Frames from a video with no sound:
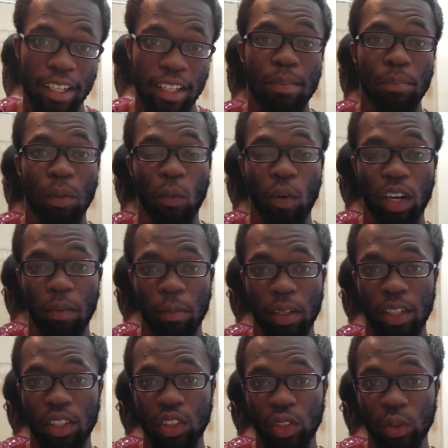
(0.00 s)
But what I'm
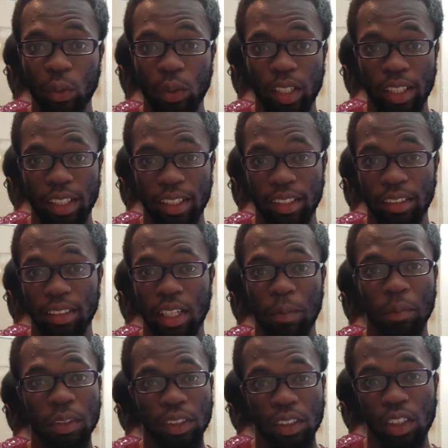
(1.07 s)
going to do is I'm
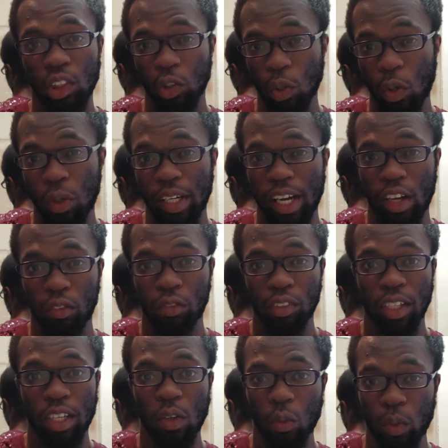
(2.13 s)
just going to grow it out for like
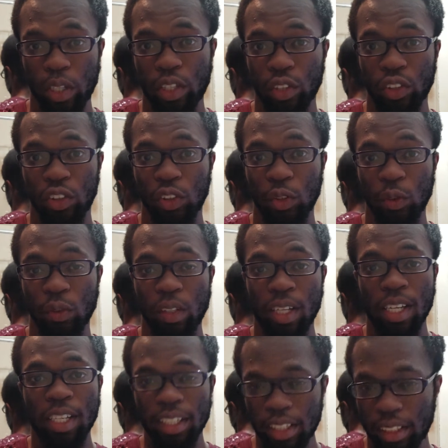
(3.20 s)
a week or two.
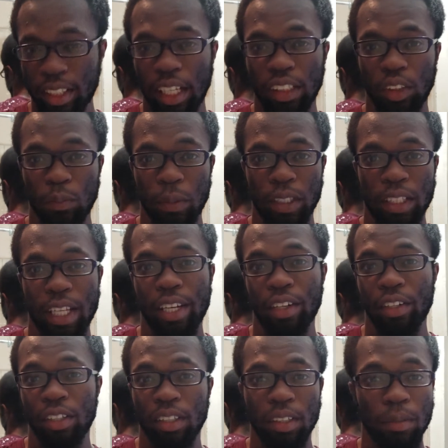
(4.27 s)
And then I should be there.
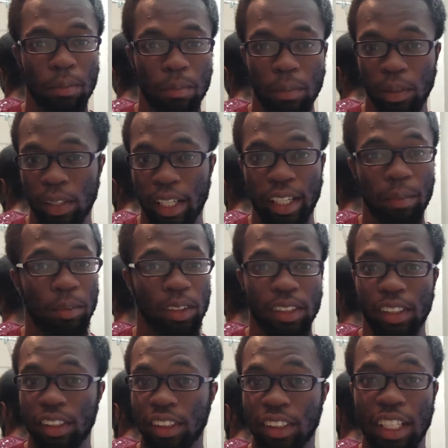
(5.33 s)
But like I'm just going
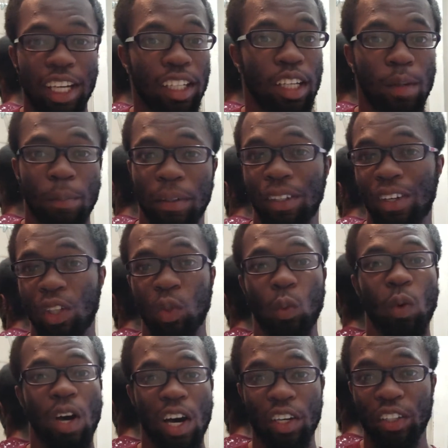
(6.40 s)
to stock up on all the
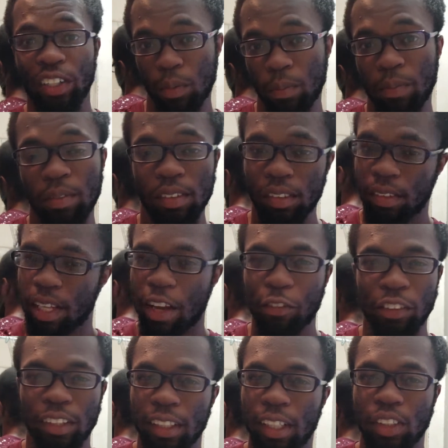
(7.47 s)
water.
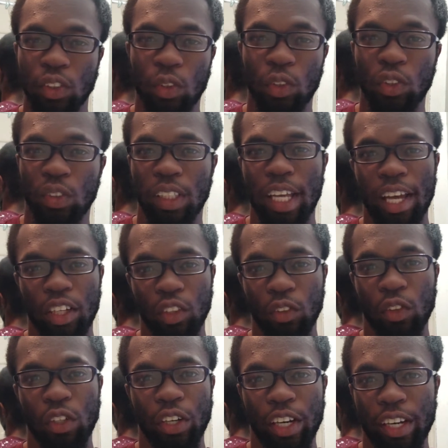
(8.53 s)
Everything I told you on the how to grow
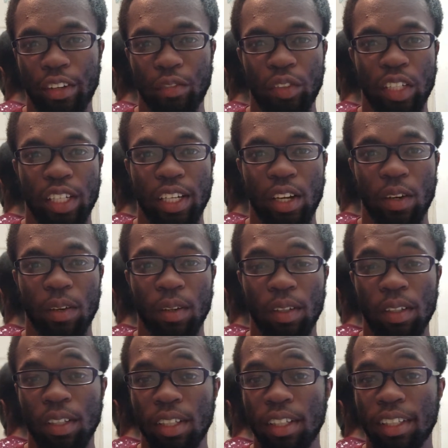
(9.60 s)
your hair video.
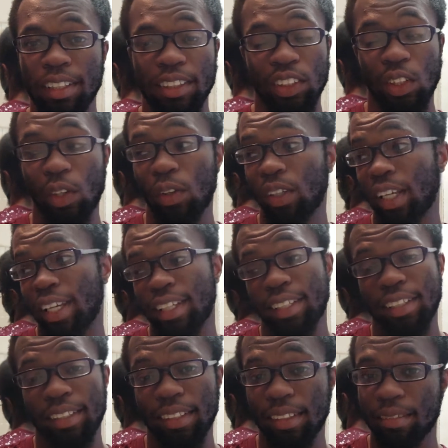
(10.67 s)
So yeah,
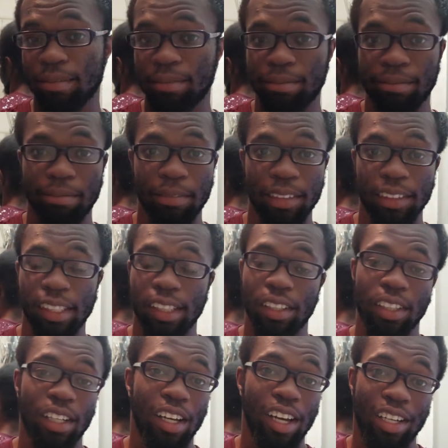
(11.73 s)
let's get the
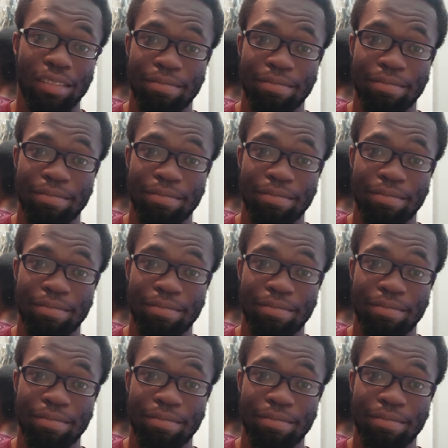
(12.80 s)
cut.